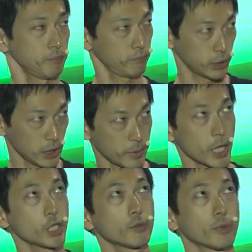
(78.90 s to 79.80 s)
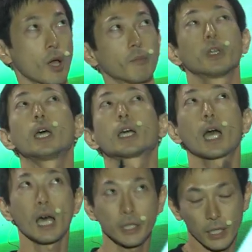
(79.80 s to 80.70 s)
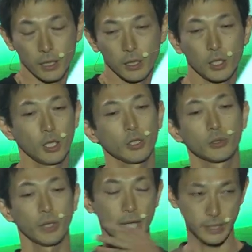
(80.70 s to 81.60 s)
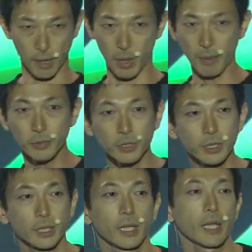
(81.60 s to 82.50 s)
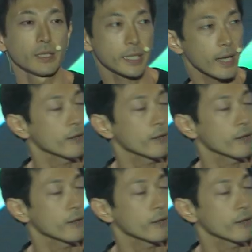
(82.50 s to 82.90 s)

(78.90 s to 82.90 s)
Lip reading: privilege from kernel to SMM. And then,